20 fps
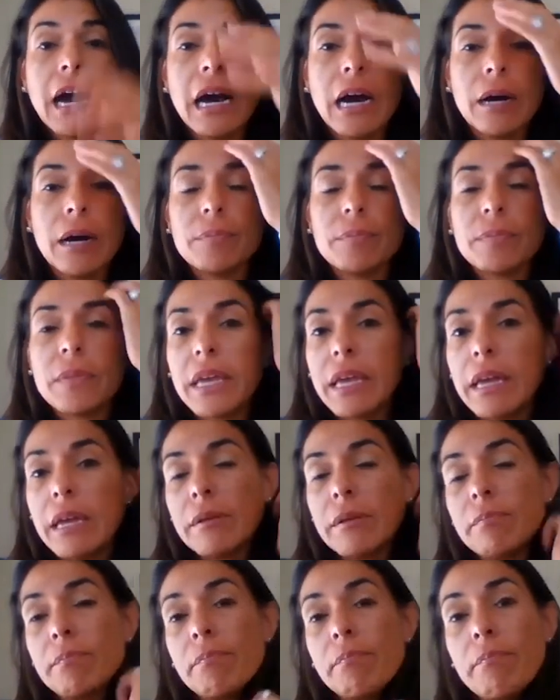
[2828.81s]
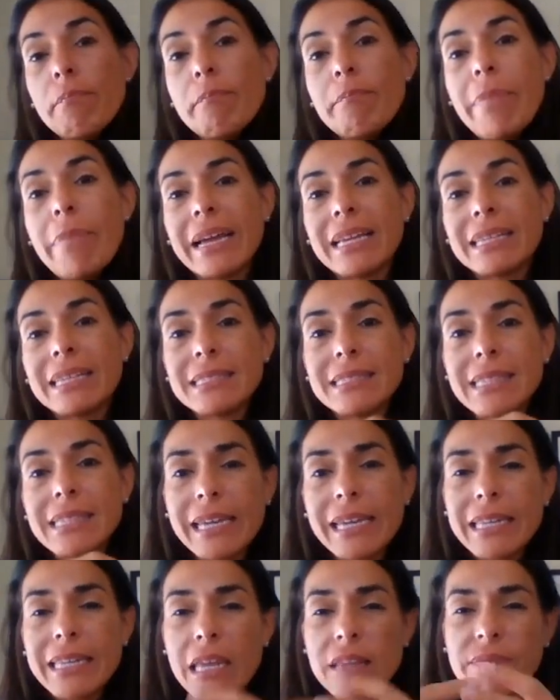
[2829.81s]
And by
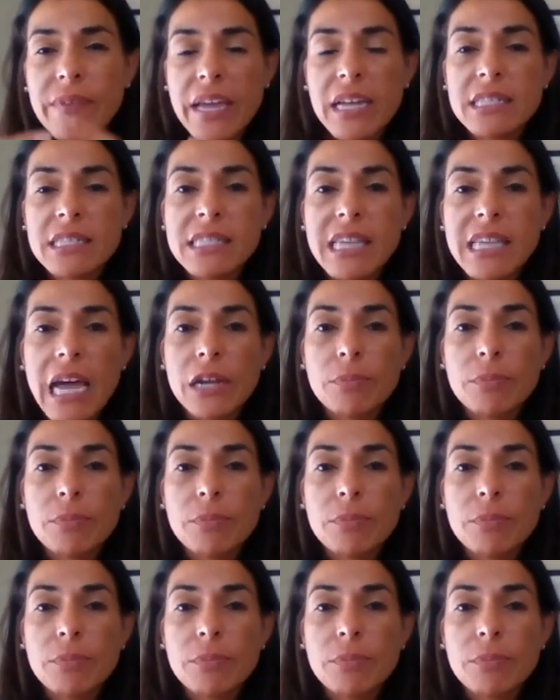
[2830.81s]
saying advance,